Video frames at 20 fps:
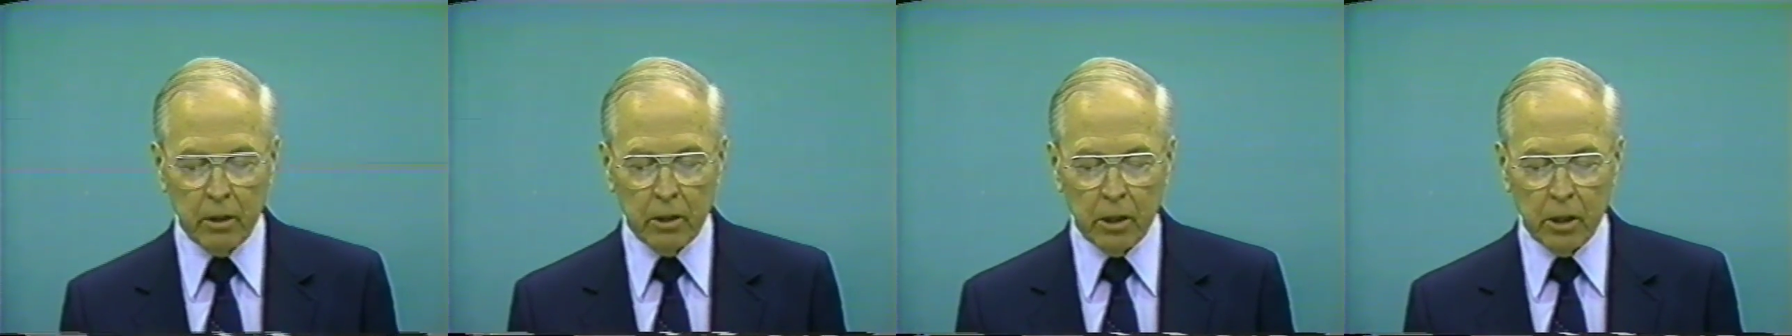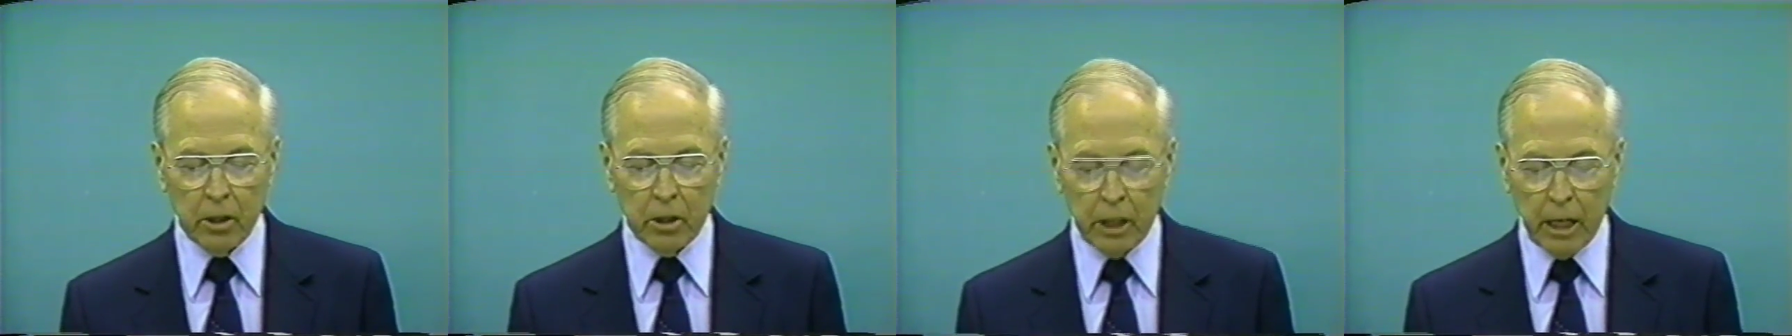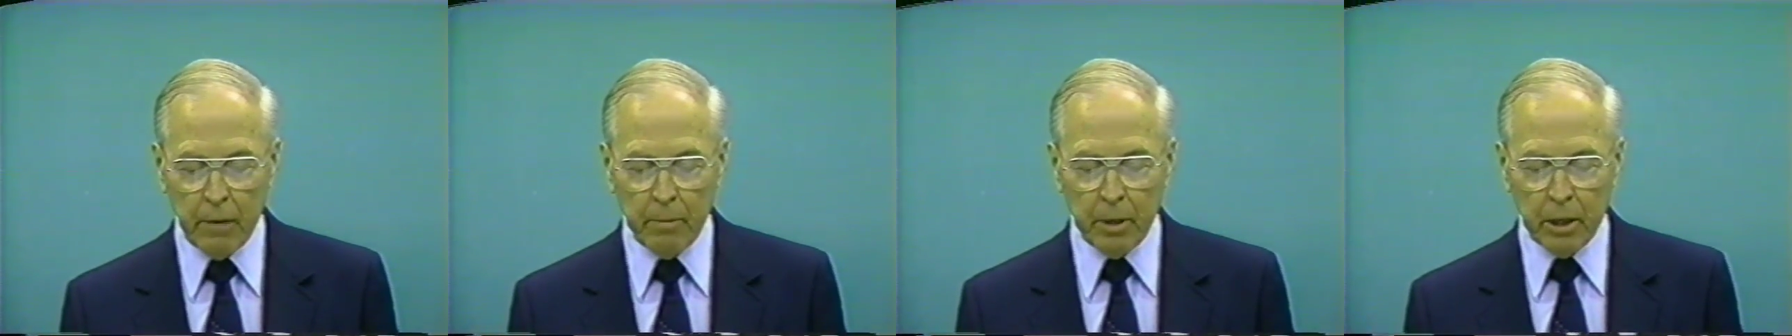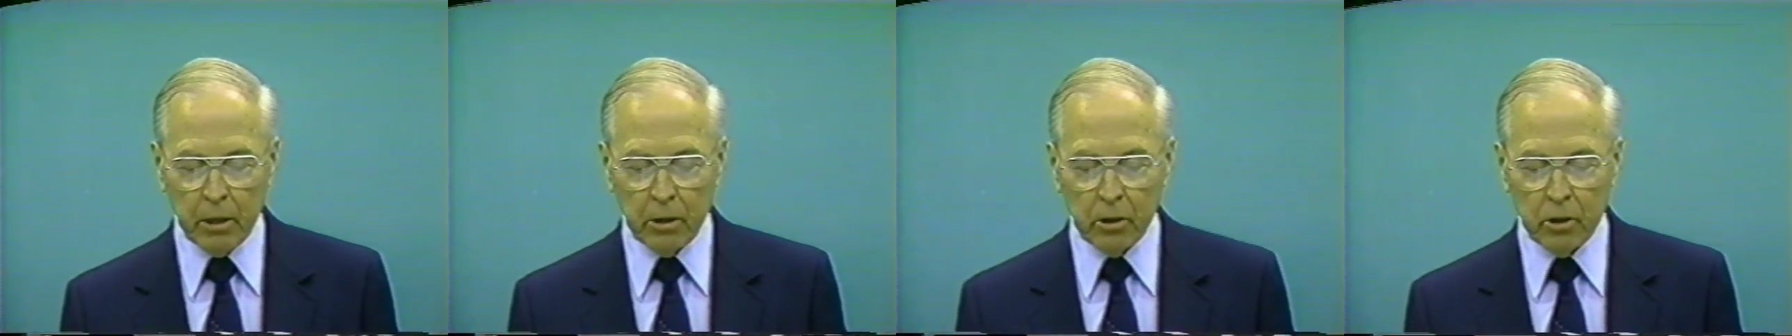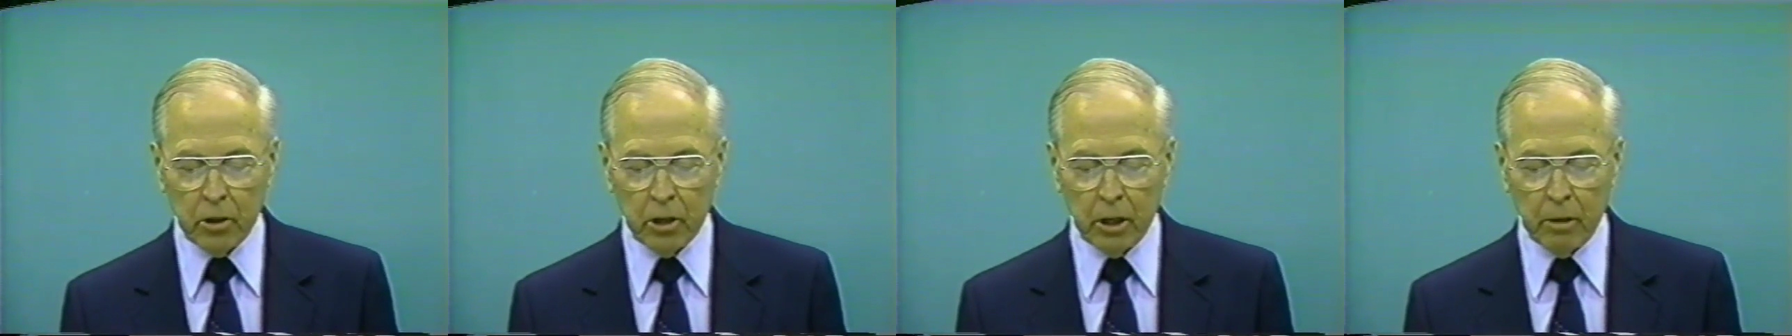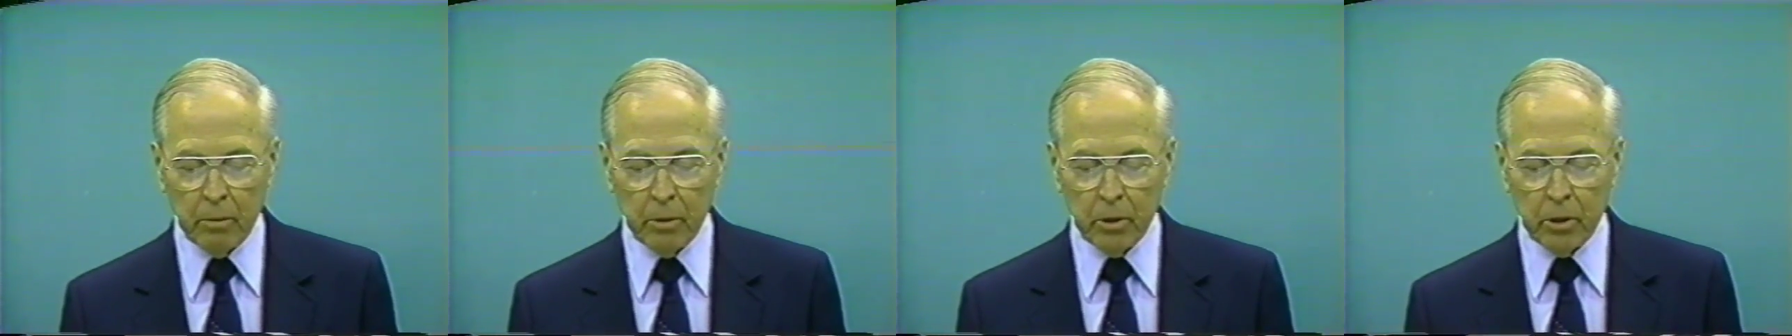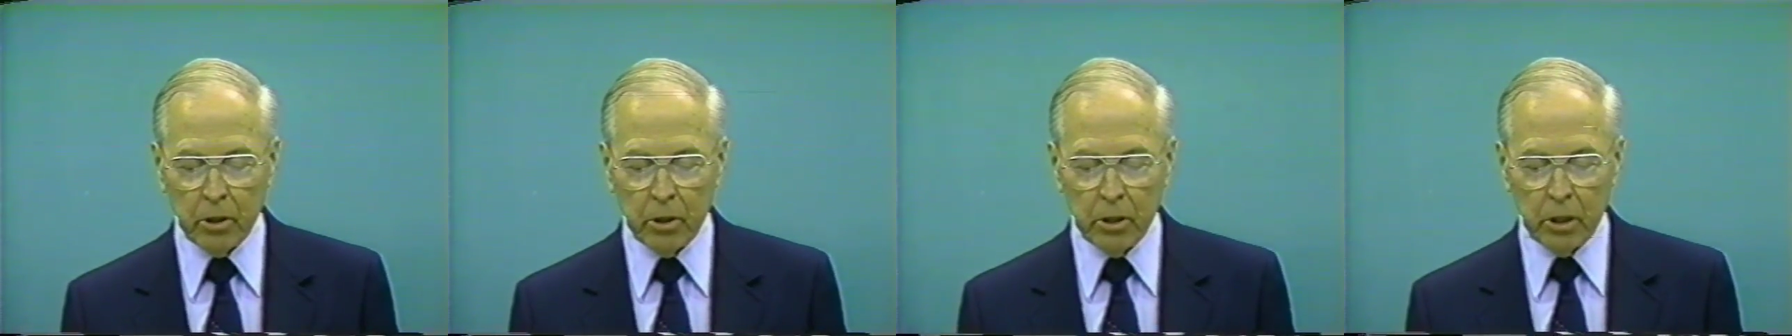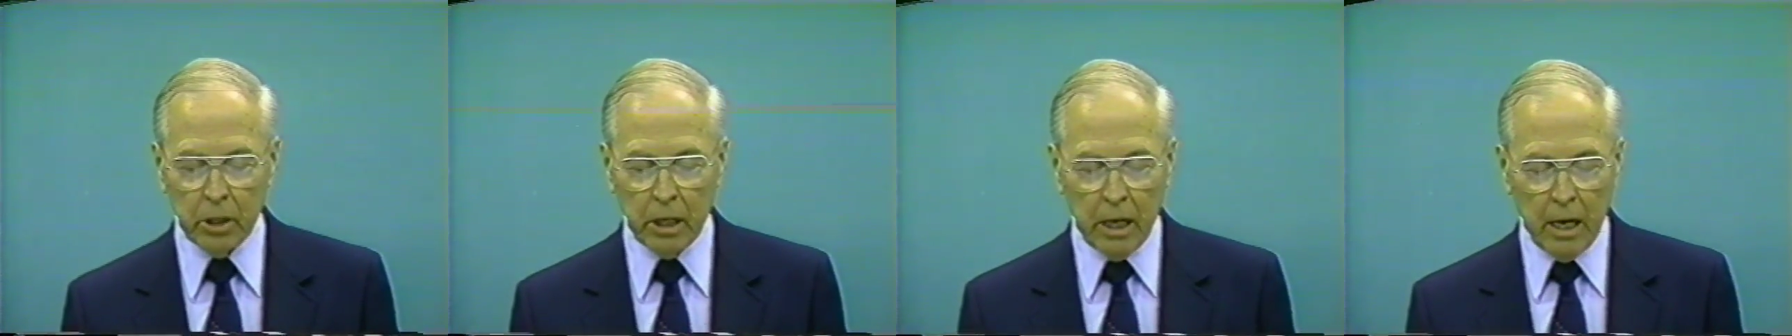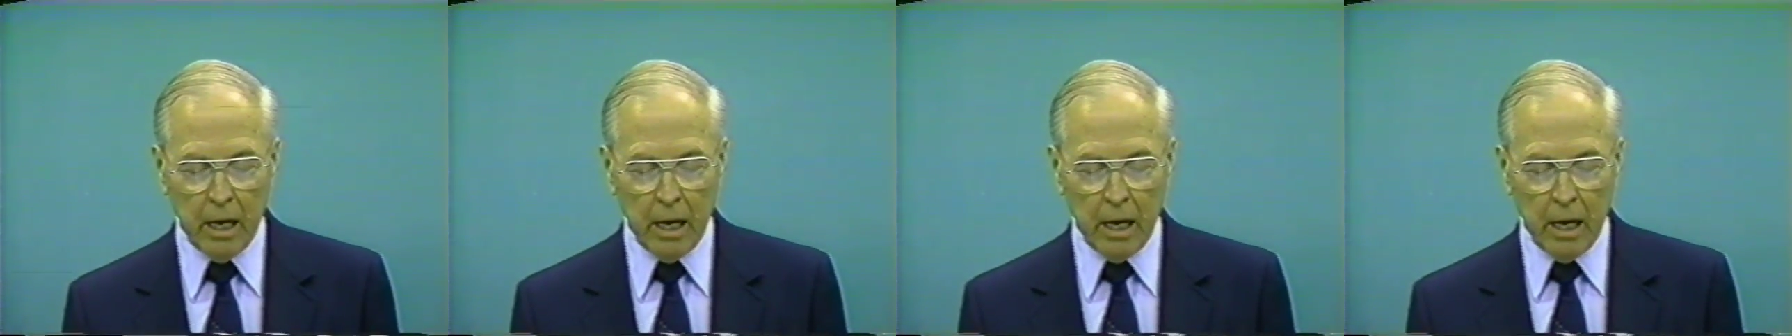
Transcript: systemic disturbances